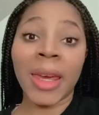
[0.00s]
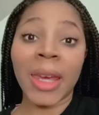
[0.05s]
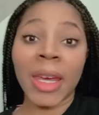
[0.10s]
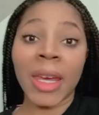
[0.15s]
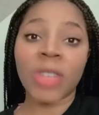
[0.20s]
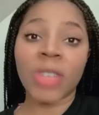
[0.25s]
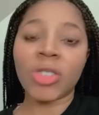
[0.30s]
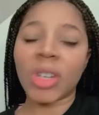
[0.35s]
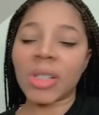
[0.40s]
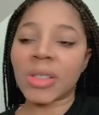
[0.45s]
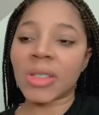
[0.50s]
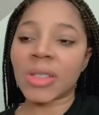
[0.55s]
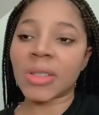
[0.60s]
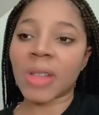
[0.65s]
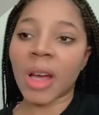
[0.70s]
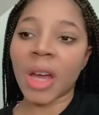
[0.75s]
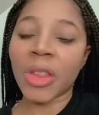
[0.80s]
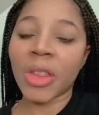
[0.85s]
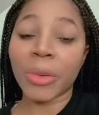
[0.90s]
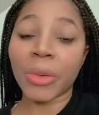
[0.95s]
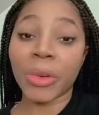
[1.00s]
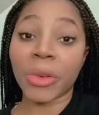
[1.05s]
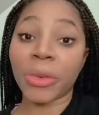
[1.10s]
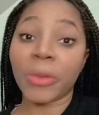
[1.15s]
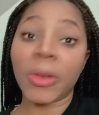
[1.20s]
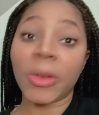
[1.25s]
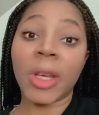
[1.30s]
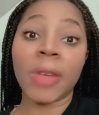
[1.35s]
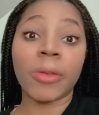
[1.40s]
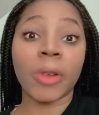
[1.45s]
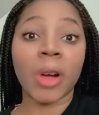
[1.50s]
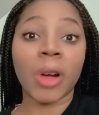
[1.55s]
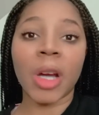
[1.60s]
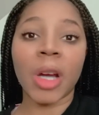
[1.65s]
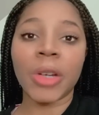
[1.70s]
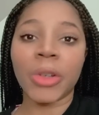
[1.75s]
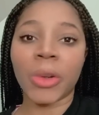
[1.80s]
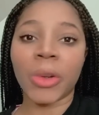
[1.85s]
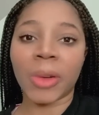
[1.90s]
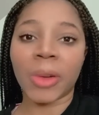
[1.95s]
age and saw there was favor
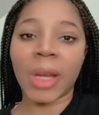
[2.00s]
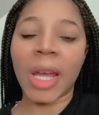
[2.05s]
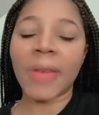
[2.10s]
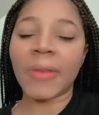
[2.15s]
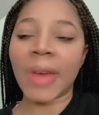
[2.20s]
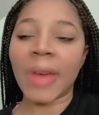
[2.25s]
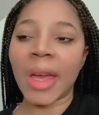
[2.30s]
on your life.